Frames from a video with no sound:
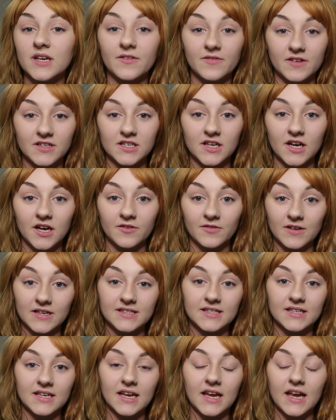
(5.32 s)
a video
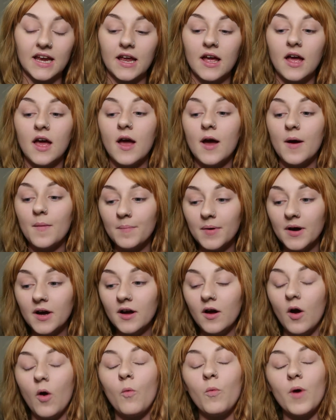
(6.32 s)
recently,
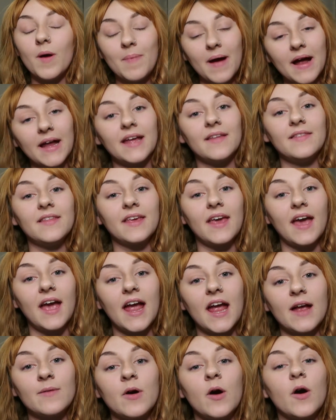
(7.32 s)
but we're back in the
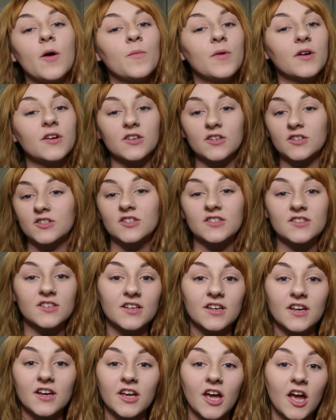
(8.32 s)
game and we're just
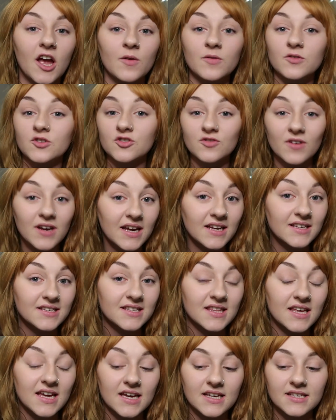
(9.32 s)
gonna go straight
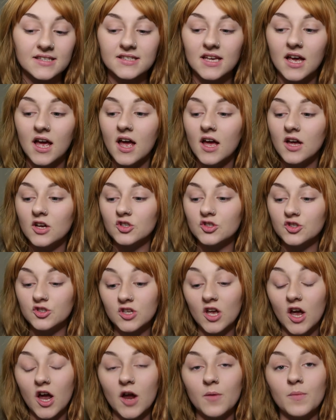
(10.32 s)
into this.
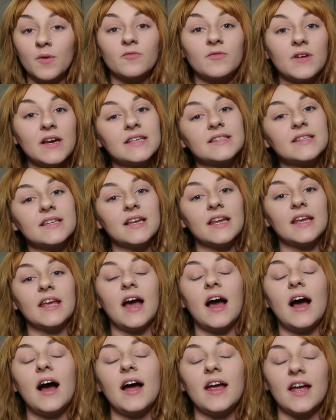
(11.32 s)
So
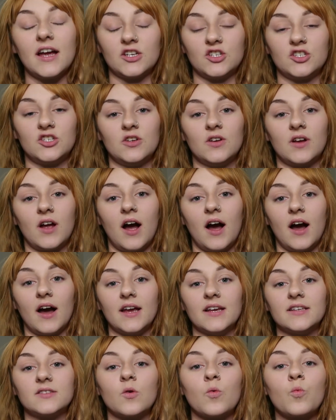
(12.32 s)
recently I asked you
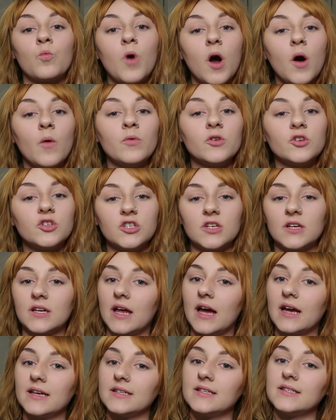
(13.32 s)
guys, what would you
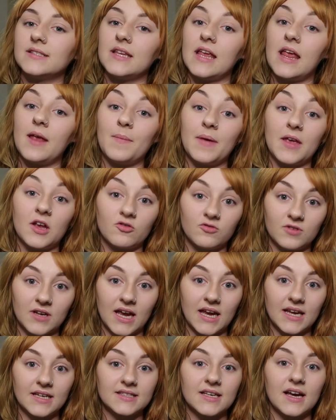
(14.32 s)
like to see me
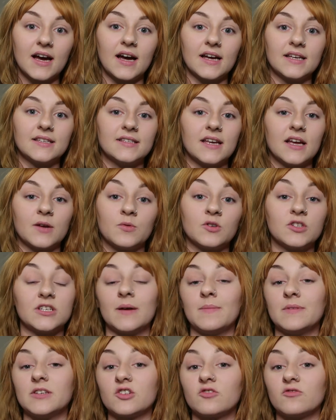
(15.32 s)
create? I said, would you
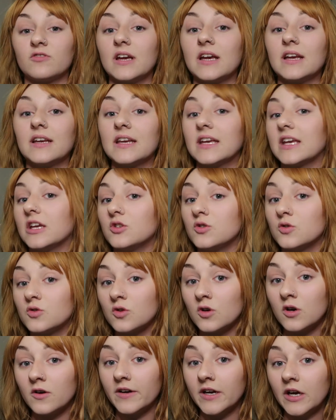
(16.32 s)
like me to create Nikki
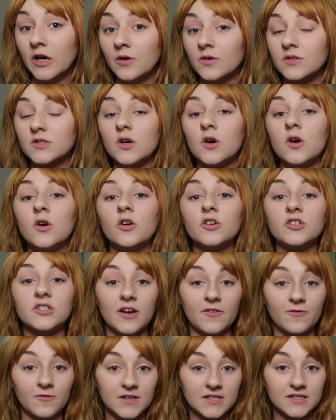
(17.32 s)
tutorials or
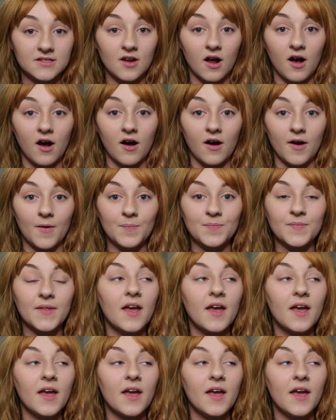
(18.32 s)
Jeffree Star?